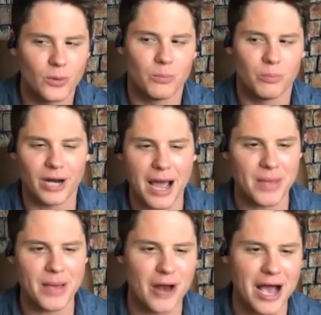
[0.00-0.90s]
"But I
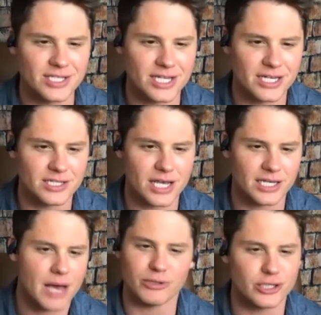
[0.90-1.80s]
memorized it." He's
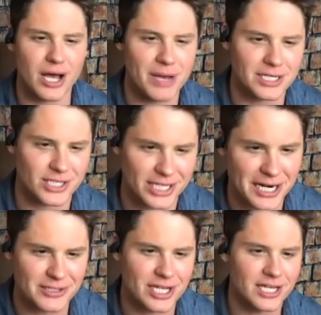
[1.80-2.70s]
like, "Yeah, but you're not Mexican."
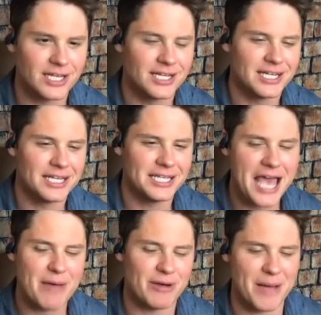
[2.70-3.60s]
And I was like,
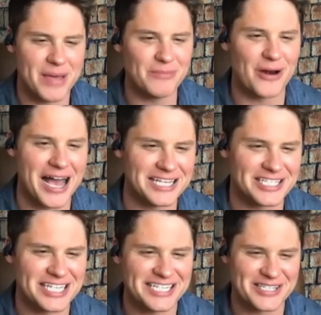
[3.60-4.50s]
"Yeah, but I
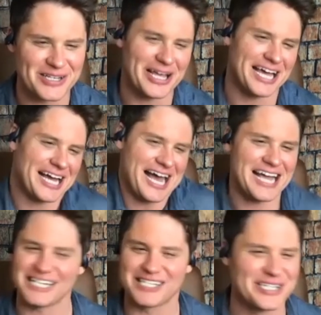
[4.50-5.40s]
memorized it. So like I
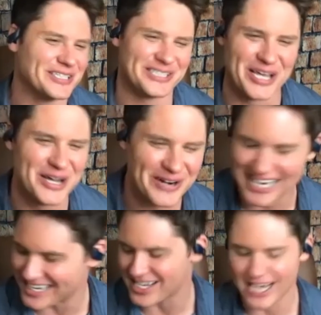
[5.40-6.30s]
could still do it."
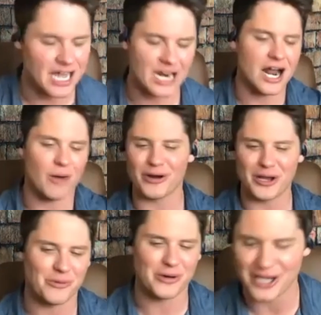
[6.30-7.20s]
He's like, no, we're
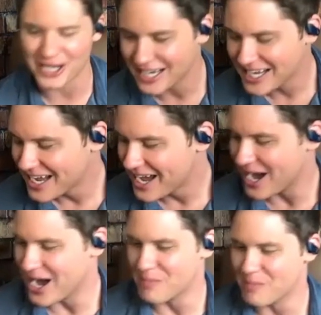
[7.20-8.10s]
good. We're good.
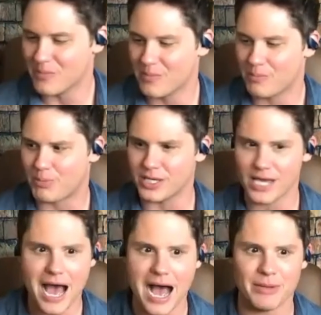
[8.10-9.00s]
But
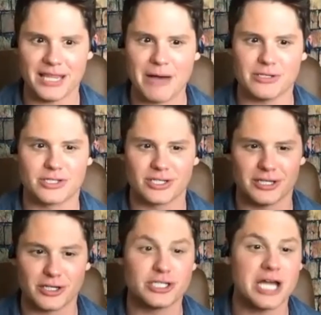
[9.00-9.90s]
yeah, I mean,
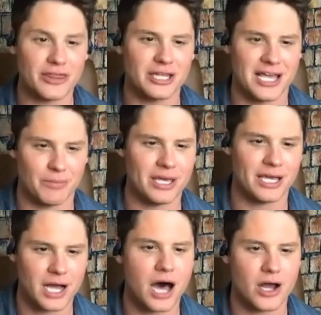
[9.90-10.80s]
there's nothing like being
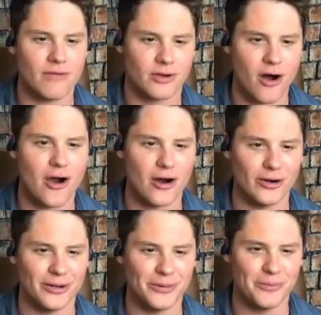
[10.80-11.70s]
caught off
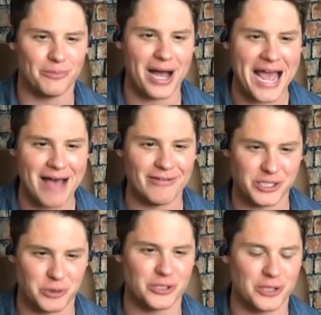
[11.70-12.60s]
guard by having
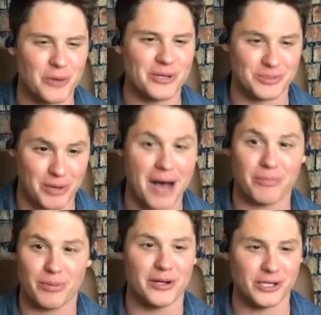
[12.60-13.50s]
George Lopez pop
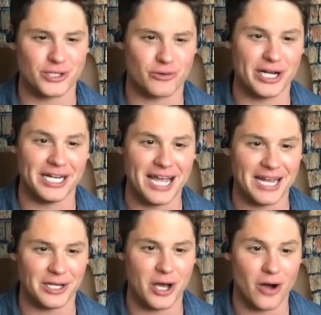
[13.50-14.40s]
up on your screen
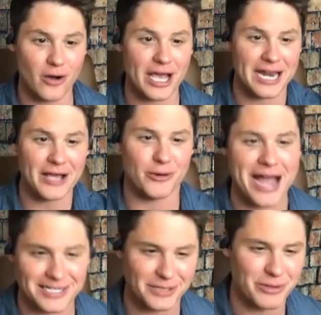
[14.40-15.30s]
and go, "Okay, now you're
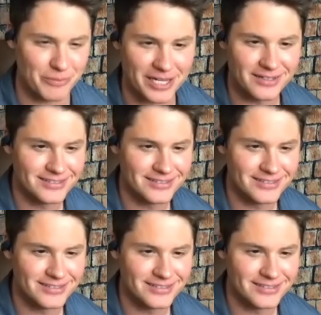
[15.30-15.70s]
acting with me."